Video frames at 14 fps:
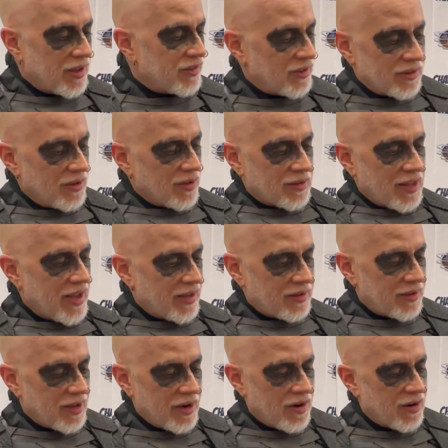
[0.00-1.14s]
doesn't look
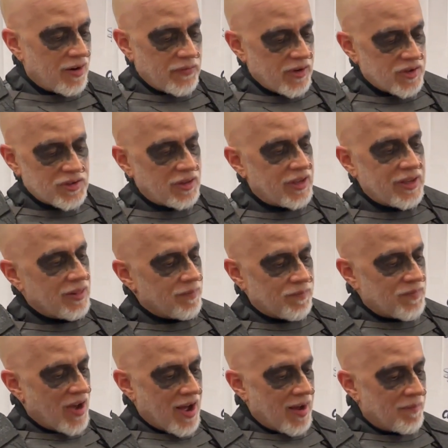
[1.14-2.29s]
like an artificially
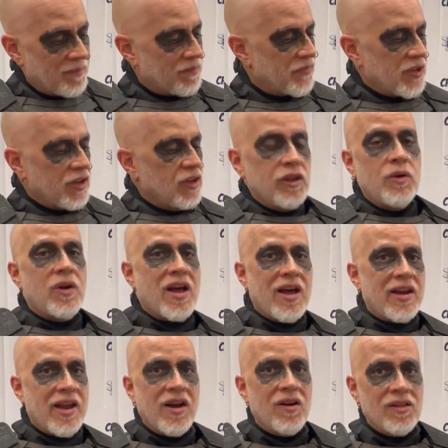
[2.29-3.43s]
glued
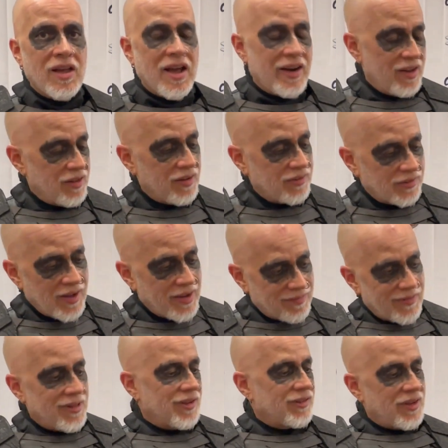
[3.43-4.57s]
on hairline. It looks like
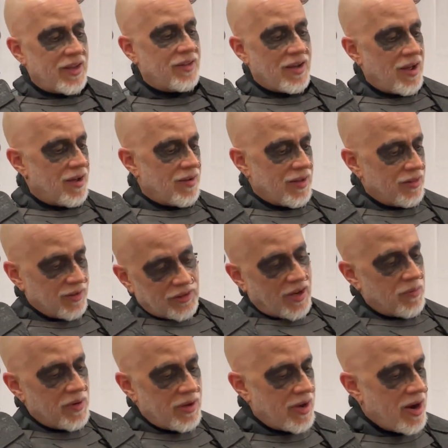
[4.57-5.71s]

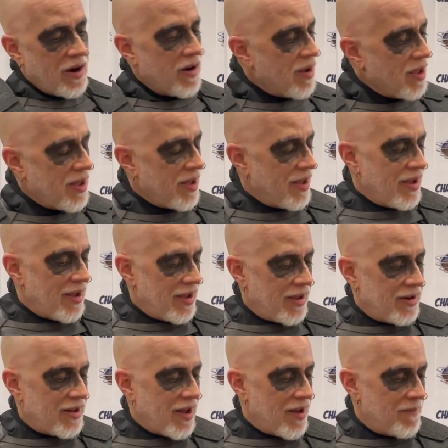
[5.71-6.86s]
real hair.
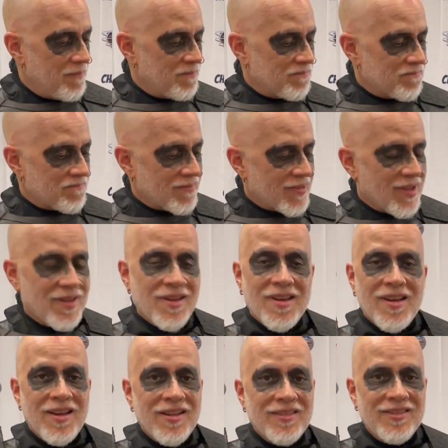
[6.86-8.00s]
And
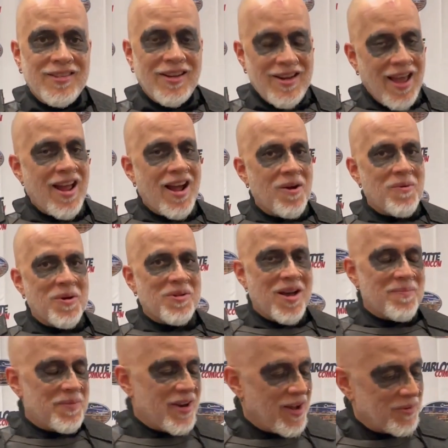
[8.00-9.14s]
today I woke
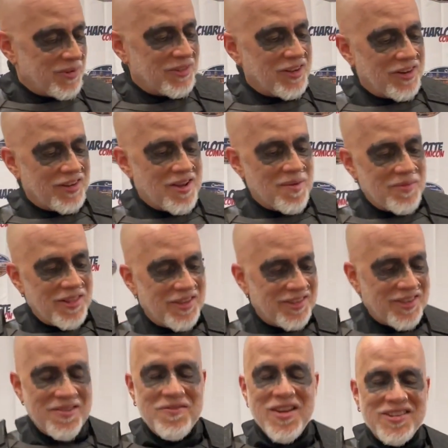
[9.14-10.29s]
up and I was going to come to
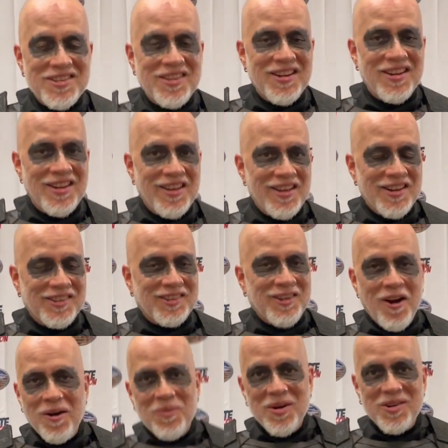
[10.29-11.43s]
this convention in a
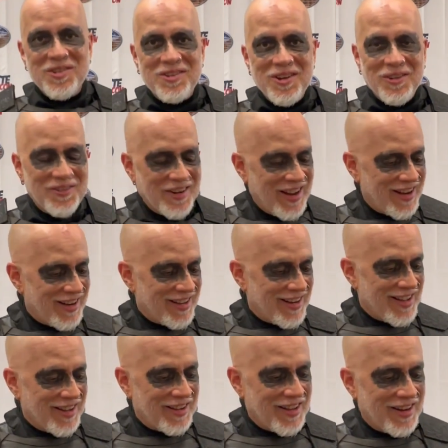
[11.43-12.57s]
Star Wars suit, right?
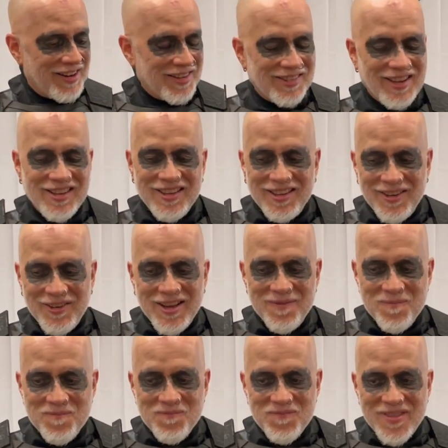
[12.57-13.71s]
And I was like, you know what?